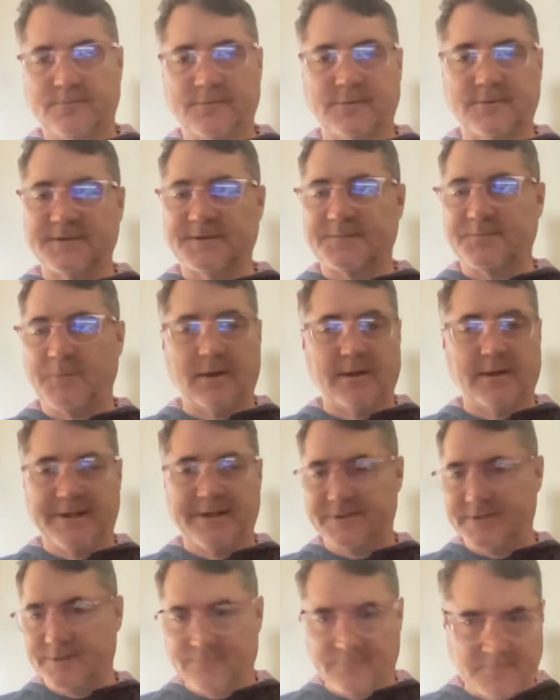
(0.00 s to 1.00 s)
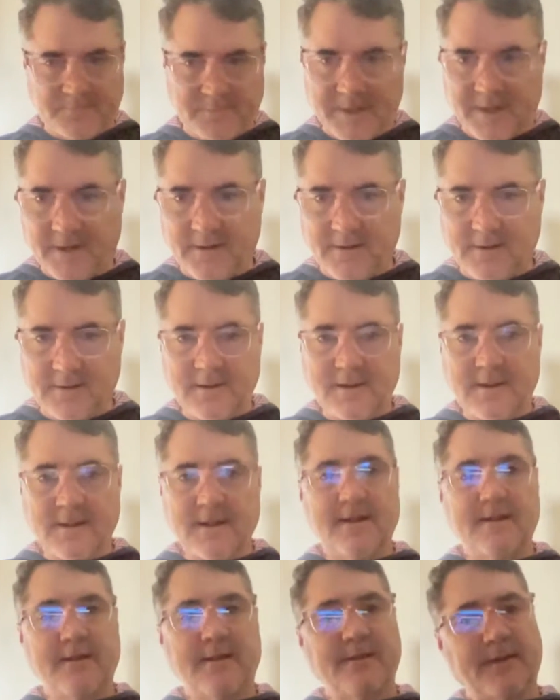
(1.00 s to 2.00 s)
small engine repair,
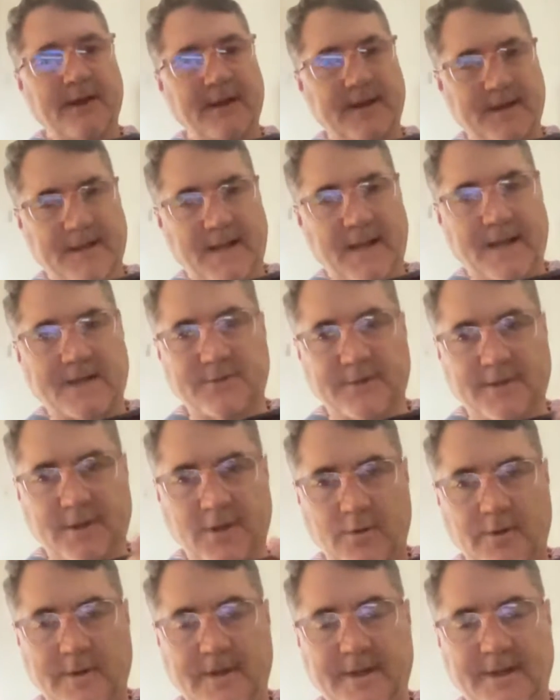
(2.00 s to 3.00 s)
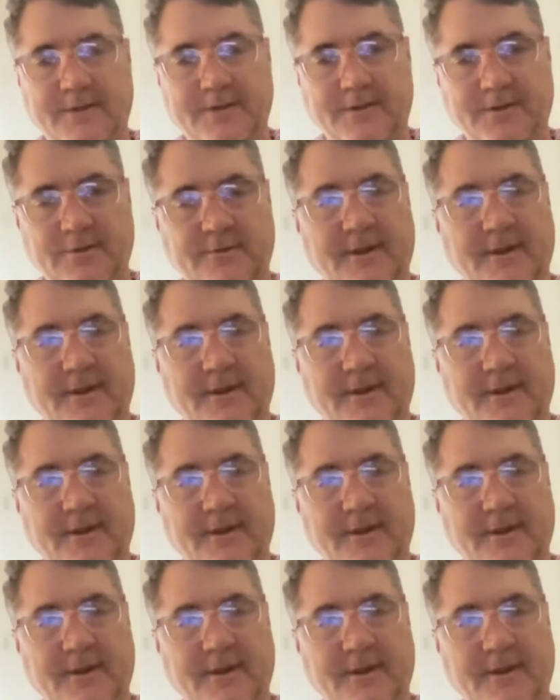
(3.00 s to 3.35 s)
you can actually go in and do